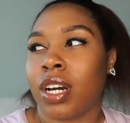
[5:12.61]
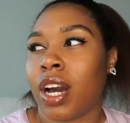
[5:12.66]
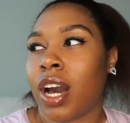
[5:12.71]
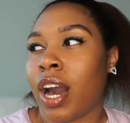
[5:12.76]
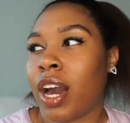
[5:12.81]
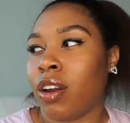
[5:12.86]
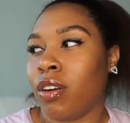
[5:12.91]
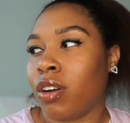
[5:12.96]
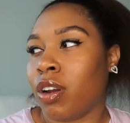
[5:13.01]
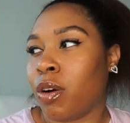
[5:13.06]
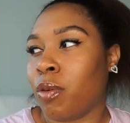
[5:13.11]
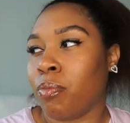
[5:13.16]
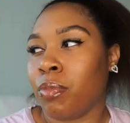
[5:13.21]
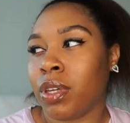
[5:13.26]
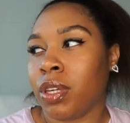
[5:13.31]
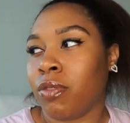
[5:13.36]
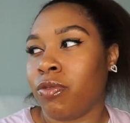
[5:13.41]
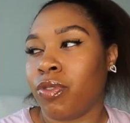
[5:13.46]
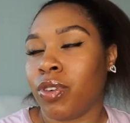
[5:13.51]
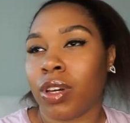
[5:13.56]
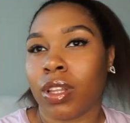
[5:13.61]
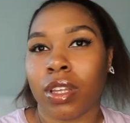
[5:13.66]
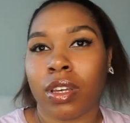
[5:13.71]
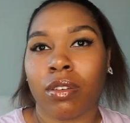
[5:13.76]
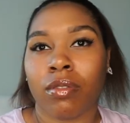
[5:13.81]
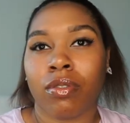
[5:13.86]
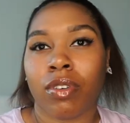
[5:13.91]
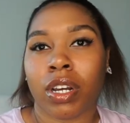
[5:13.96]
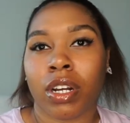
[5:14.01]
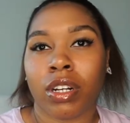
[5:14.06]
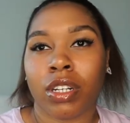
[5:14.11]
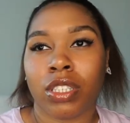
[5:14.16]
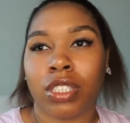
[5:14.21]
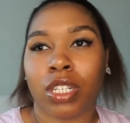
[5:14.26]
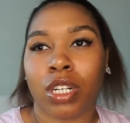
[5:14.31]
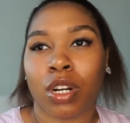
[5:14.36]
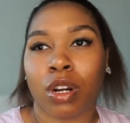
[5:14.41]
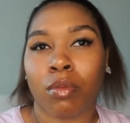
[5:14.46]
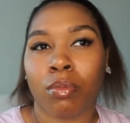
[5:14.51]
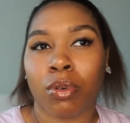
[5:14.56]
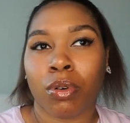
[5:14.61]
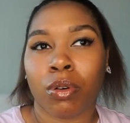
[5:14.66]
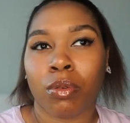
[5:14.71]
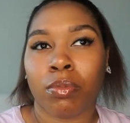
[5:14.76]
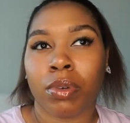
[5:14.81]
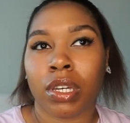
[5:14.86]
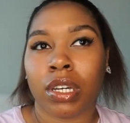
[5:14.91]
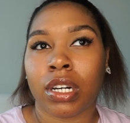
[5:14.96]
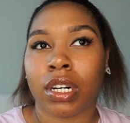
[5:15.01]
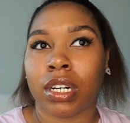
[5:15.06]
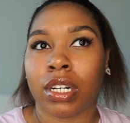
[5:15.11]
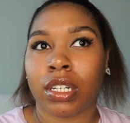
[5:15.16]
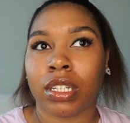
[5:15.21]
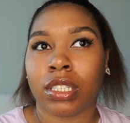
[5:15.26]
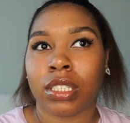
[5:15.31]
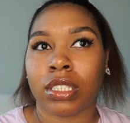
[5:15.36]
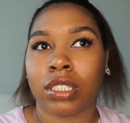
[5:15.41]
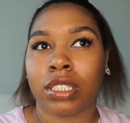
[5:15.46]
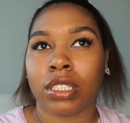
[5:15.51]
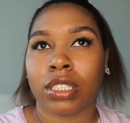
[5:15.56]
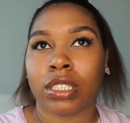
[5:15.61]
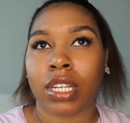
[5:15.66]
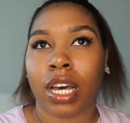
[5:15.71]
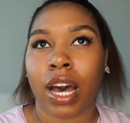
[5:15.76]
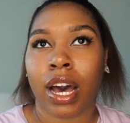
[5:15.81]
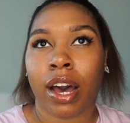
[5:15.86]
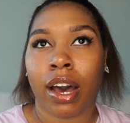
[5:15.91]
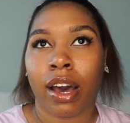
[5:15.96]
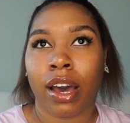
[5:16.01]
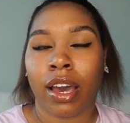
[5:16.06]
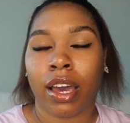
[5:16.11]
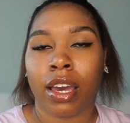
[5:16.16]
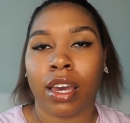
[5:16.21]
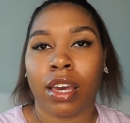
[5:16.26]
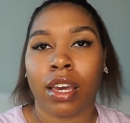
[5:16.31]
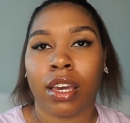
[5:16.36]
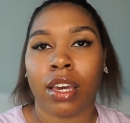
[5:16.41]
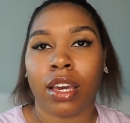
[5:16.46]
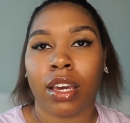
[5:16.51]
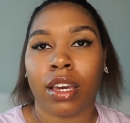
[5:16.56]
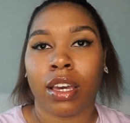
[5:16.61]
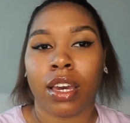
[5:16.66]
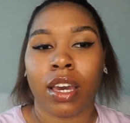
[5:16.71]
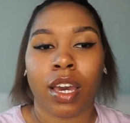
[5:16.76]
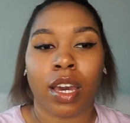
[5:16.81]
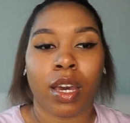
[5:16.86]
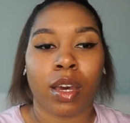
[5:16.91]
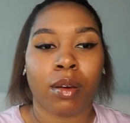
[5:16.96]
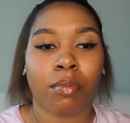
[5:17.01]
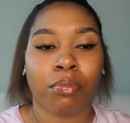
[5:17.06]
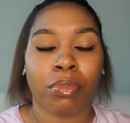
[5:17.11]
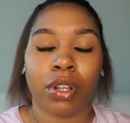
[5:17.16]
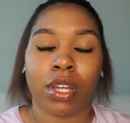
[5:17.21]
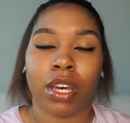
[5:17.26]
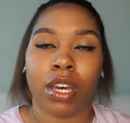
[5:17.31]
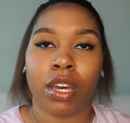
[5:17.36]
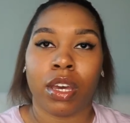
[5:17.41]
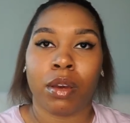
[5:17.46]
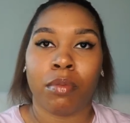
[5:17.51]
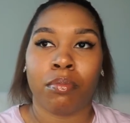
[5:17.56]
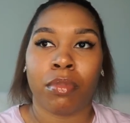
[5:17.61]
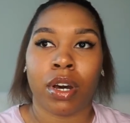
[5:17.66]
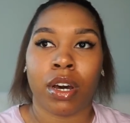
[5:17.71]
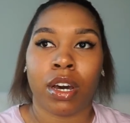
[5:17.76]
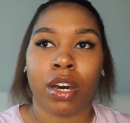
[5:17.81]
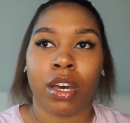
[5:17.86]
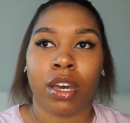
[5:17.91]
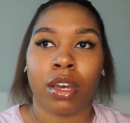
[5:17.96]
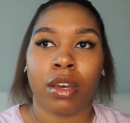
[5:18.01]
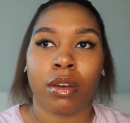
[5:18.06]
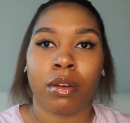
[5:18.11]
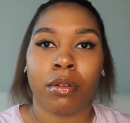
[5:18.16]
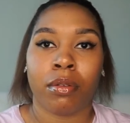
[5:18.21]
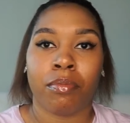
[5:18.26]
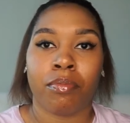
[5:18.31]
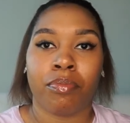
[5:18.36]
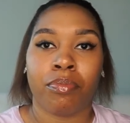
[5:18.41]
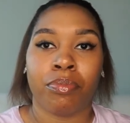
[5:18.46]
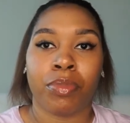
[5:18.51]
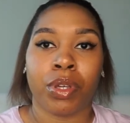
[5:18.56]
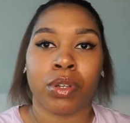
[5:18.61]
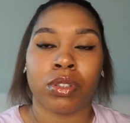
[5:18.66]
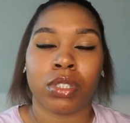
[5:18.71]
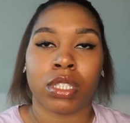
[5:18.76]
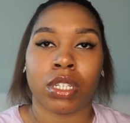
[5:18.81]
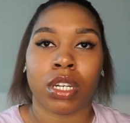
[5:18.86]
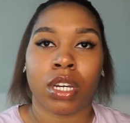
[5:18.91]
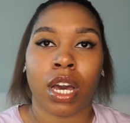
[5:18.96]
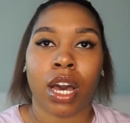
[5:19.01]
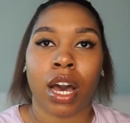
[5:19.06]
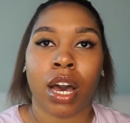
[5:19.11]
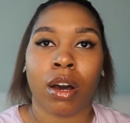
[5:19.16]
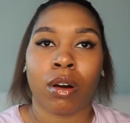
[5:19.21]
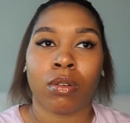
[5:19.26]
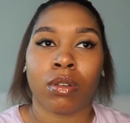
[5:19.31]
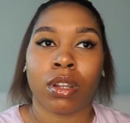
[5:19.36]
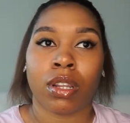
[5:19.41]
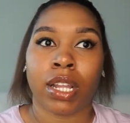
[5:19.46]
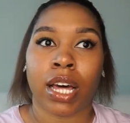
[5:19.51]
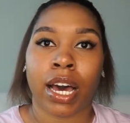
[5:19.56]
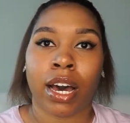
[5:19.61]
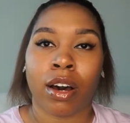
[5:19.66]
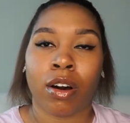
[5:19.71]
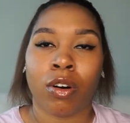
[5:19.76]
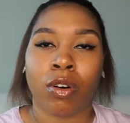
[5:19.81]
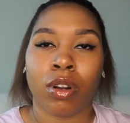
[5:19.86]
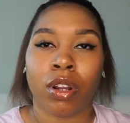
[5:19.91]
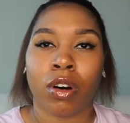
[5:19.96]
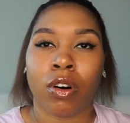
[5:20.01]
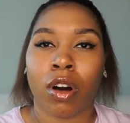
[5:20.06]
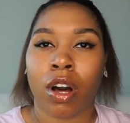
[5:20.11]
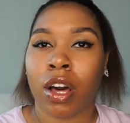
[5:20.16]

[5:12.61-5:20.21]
I don't know, me feeling very terrible because I can't play my music out loud.